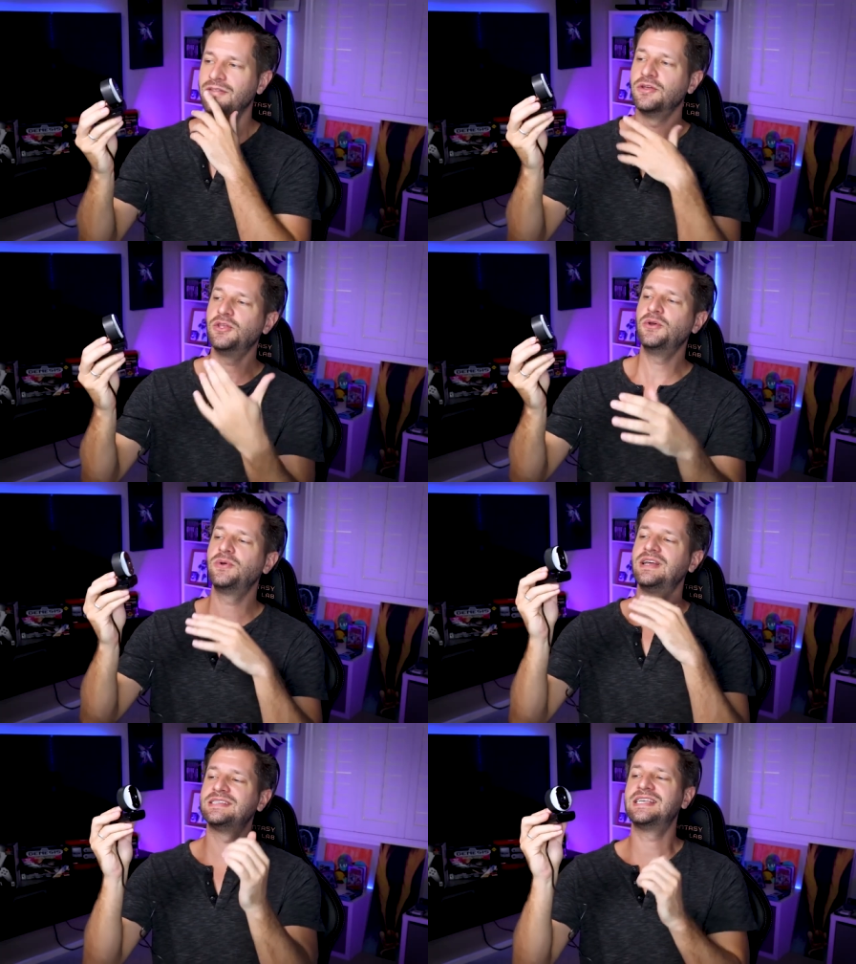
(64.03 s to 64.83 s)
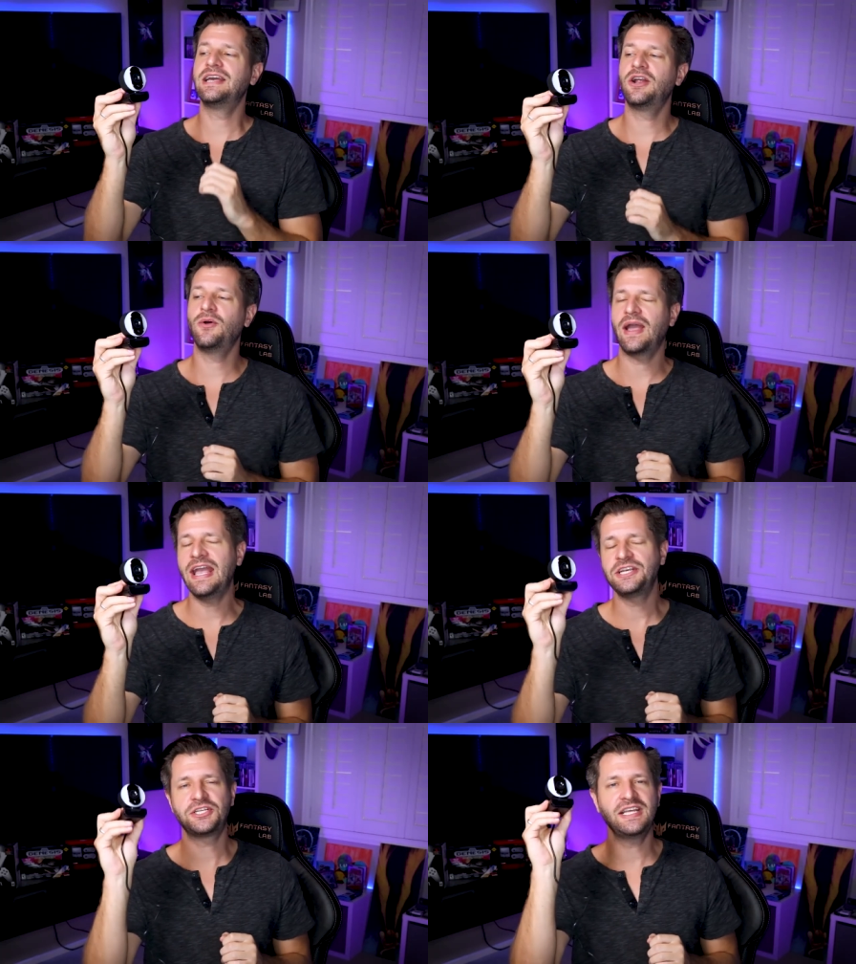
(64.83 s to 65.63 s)
The Unzano
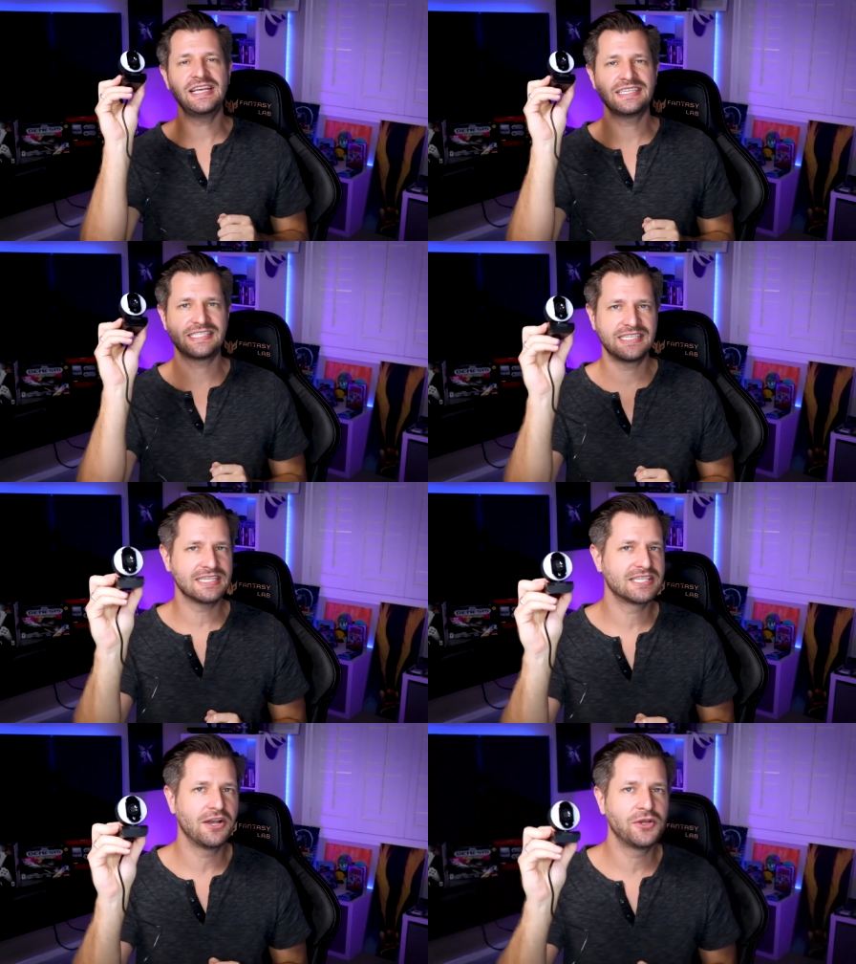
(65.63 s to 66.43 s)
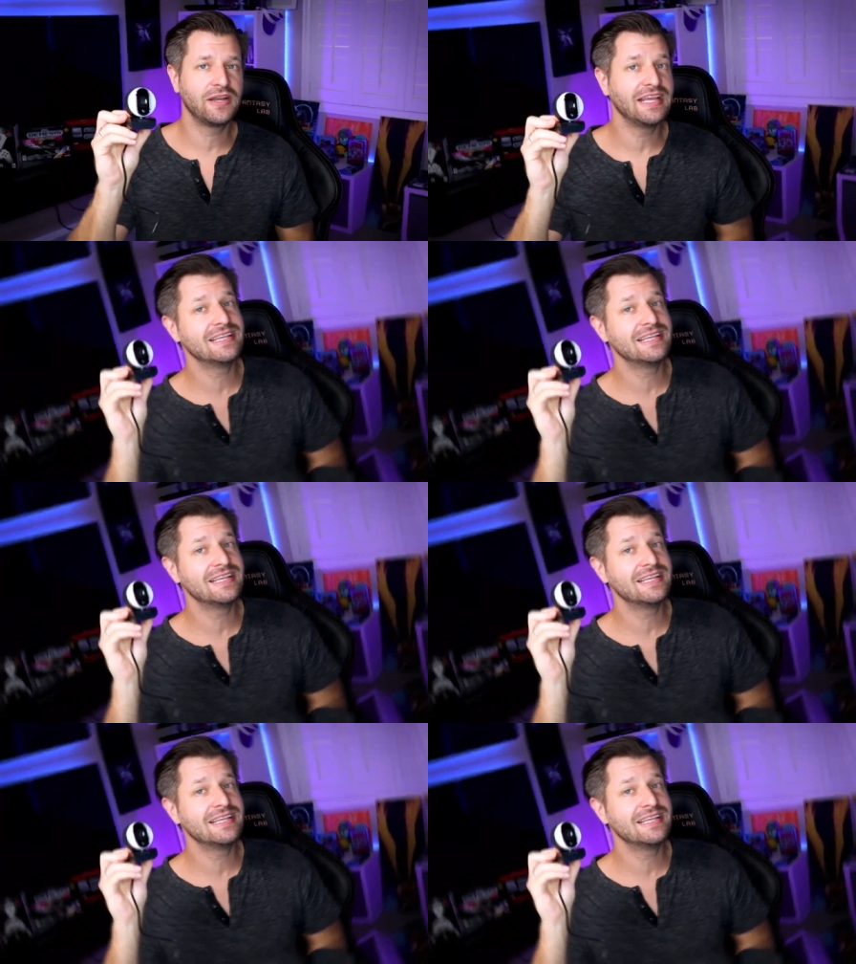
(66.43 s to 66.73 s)
HD 600